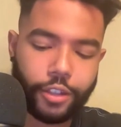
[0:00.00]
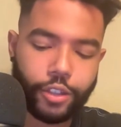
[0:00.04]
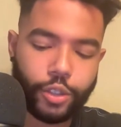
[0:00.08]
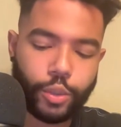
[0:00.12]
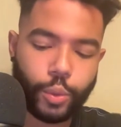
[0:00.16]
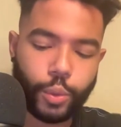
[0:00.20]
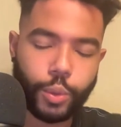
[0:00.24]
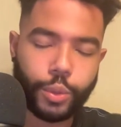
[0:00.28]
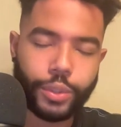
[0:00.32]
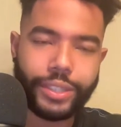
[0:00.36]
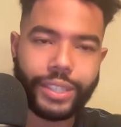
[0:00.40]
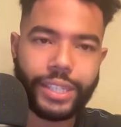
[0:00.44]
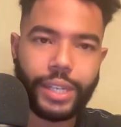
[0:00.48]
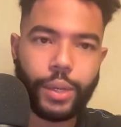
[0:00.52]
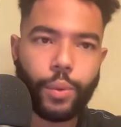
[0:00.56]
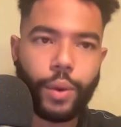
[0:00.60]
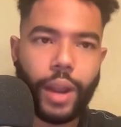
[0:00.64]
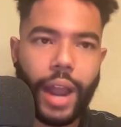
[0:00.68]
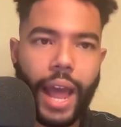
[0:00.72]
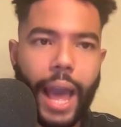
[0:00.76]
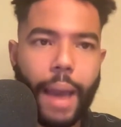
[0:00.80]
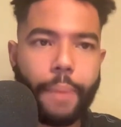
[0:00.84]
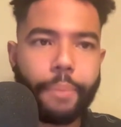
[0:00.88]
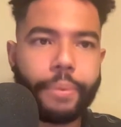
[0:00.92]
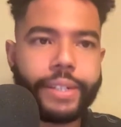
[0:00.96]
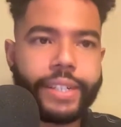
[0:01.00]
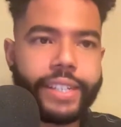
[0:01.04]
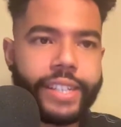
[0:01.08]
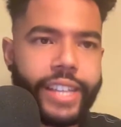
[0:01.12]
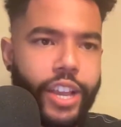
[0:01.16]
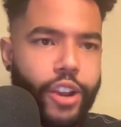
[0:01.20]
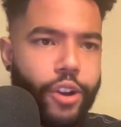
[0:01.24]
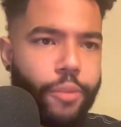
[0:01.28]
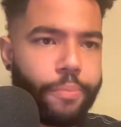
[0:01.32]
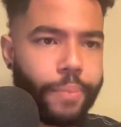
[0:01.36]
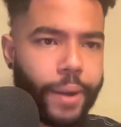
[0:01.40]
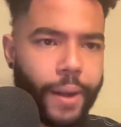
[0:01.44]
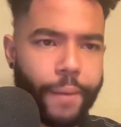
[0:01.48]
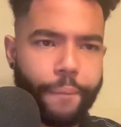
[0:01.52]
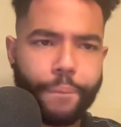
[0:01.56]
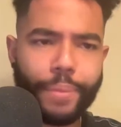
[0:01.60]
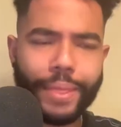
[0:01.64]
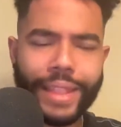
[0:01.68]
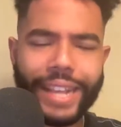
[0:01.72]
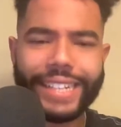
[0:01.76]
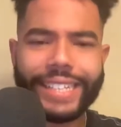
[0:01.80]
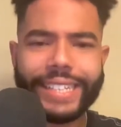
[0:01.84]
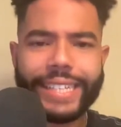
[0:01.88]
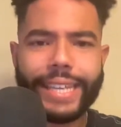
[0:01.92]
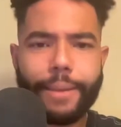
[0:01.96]
So, we'll see what happens there. But
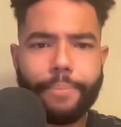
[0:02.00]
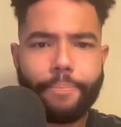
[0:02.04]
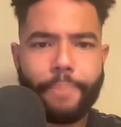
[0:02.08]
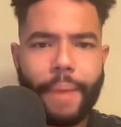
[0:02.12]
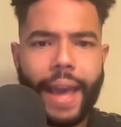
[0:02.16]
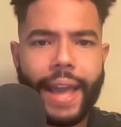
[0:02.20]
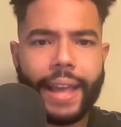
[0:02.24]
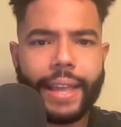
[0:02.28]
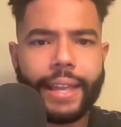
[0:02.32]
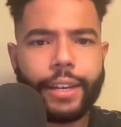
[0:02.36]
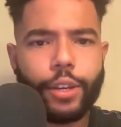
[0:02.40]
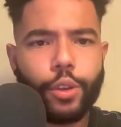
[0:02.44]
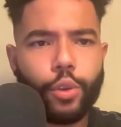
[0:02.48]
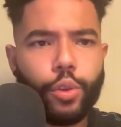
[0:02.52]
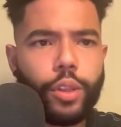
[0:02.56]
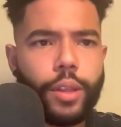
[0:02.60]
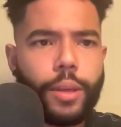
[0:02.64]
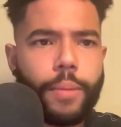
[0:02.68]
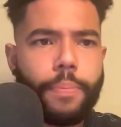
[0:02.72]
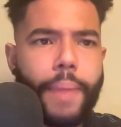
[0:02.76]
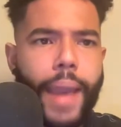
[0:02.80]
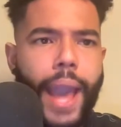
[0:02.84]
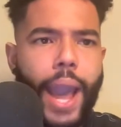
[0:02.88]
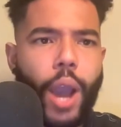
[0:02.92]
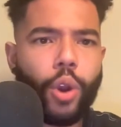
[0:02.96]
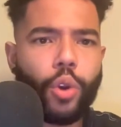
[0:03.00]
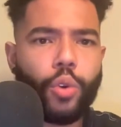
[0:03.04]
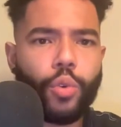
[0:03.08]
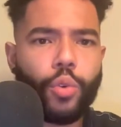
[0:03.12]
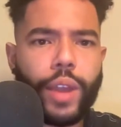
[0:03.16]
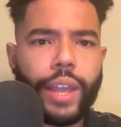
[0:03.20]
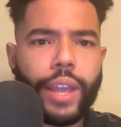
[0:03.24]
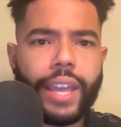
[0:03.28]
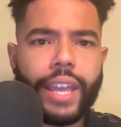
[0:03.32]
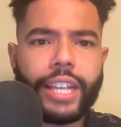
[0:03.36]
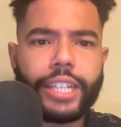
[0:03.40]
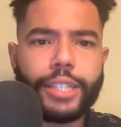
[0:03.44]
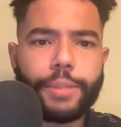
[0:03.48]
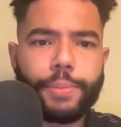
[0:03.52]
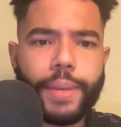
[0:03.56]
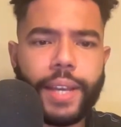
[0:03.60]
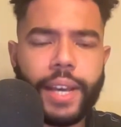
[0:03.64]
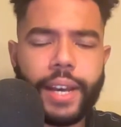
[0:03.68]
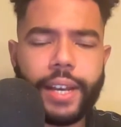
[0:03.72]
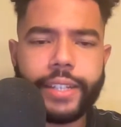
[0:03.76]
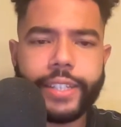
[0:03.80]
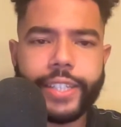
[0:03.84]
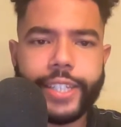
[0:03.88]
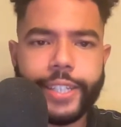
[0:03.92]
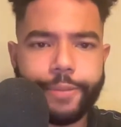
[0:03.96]
let's get back into the power rankings
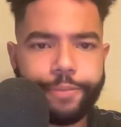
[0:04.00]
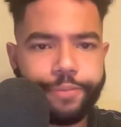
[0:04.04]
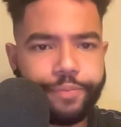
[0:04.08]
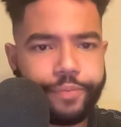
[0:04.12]
because